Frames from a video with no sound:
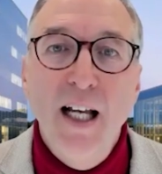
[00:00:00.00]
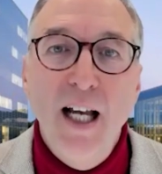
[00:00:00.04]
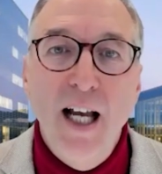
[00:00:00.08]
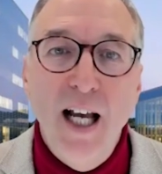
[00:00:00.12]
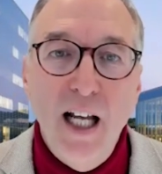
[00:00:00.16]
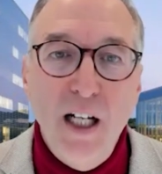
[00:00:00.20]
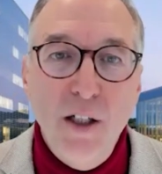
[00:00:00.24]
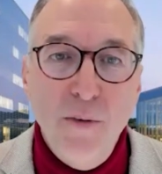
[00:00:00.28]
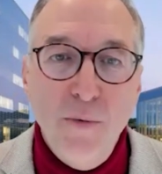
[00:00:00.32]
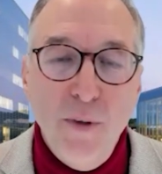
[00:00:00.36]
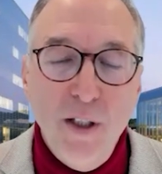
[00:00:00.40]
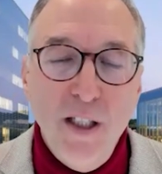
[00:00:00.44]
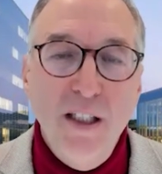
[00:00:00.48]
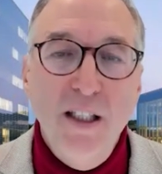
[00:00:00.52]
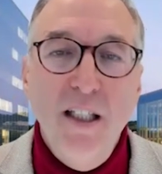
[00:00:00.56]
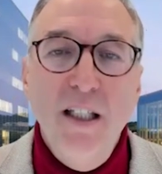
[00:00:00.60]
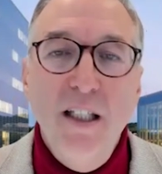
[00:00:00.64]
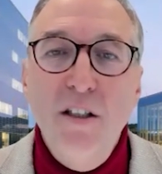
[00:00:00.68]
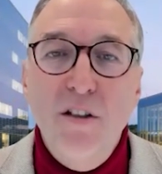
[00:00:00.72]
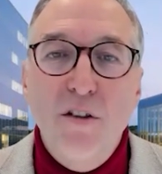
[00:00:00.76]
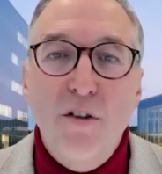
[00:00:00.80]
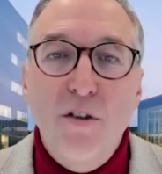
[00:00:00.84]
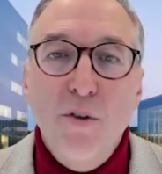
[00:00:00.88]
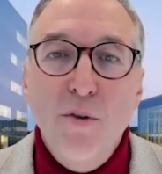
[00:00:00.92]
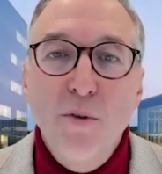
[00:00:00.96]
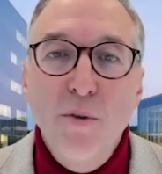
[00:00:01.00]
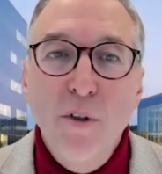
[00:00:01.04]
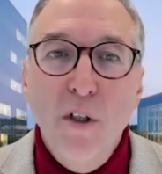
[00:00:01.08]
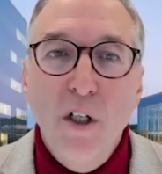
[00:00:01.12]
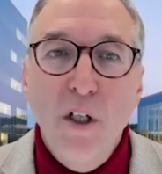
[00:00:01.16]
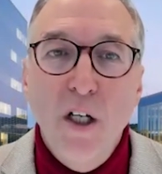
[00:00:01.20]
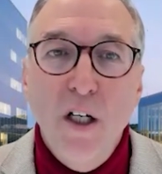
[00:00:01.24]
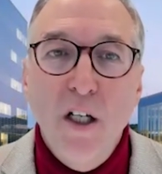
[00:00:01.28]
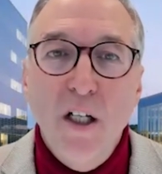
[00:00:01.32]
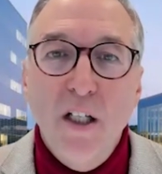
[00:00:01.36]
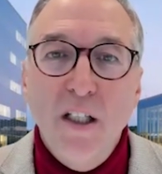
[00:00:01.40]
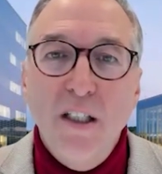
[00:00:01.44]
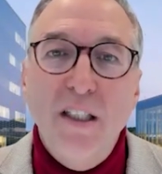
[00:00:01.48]
And we need to
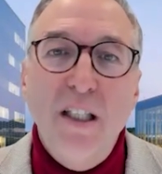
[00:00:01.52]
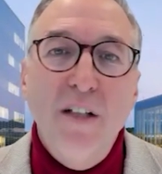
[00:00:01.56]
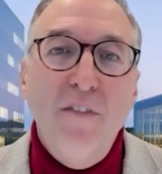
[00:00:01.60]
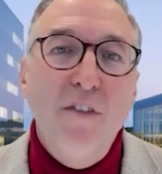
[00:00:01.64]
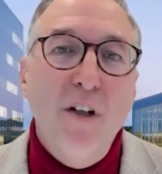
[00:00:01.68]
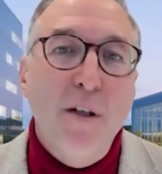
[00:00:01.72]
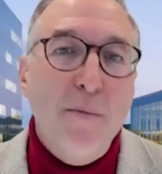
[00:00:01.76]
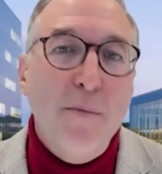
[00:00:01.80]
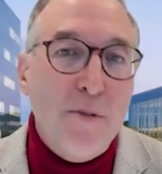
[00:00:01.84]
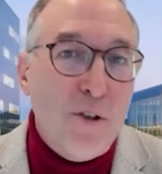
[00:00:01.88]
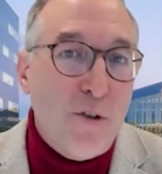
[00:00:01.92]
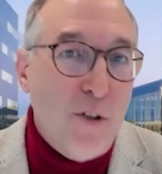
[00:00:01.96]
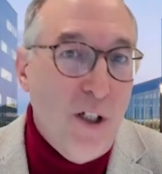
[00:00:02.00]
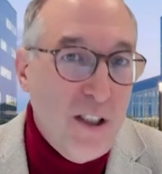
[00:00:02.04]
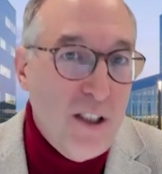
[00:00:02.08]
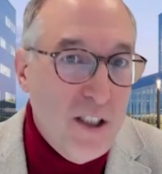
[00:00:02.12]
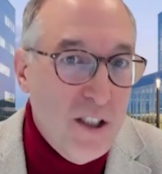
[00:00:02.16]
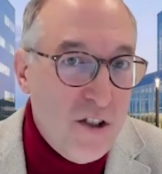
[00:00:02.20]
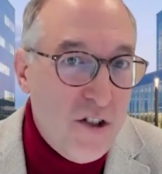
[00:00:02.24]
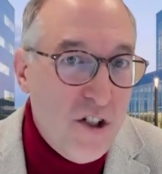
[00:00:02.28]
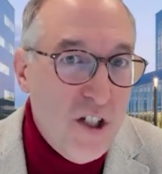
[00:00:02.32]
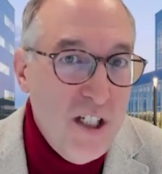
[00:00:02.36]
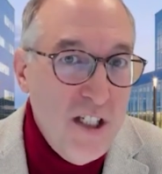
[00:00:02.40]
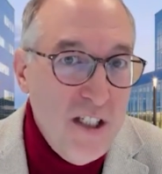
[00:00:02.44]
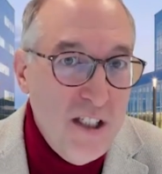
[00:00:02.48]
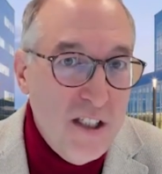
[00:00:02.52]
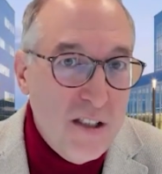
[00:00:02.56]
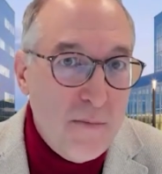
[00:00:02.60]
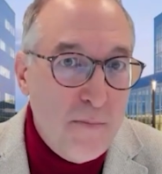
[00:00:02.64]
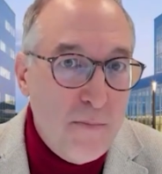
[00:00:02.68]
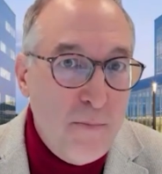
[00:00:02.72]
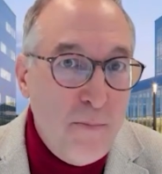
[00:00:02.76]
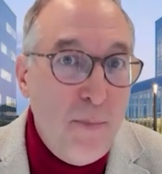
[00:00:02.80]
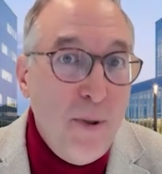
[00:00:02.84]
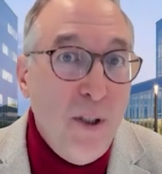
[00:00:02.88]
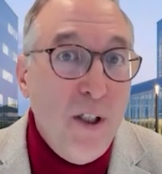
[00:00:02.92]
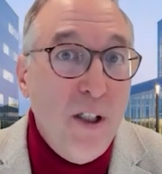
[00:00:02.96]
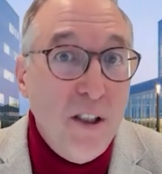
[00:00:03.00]
develop strategies
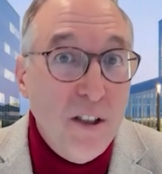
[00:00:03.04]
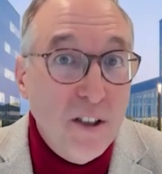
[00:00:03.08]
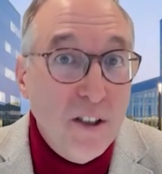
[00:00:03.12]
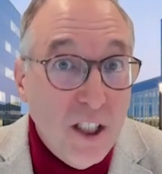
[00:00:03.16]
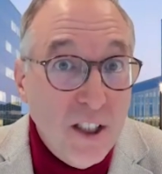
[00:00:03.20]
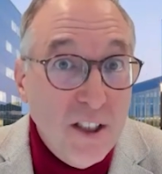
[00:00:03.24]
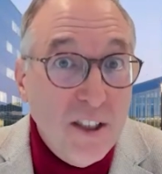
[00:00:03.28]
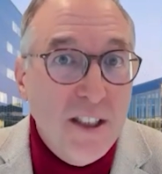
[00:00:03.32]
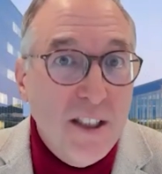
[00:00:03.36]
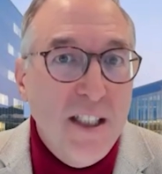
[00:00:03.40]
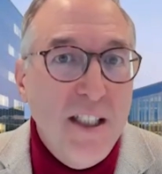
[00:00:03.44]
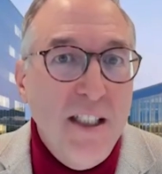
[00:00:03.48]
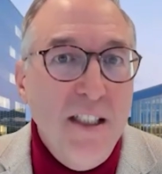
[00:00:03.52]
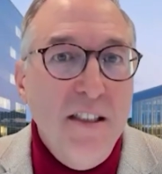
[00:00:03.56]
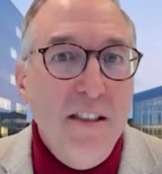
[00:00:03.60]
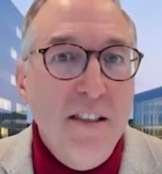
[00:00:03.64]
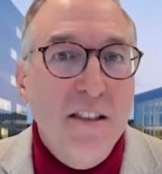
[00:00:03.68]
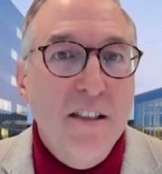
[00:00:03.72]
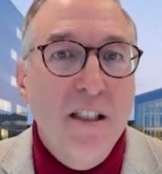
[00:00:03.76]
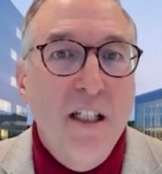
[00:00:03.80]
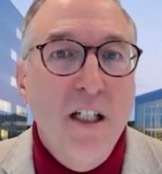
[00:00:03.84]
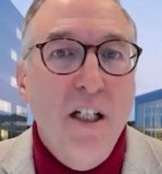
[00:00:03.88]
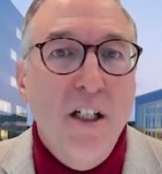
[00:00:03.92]
build on this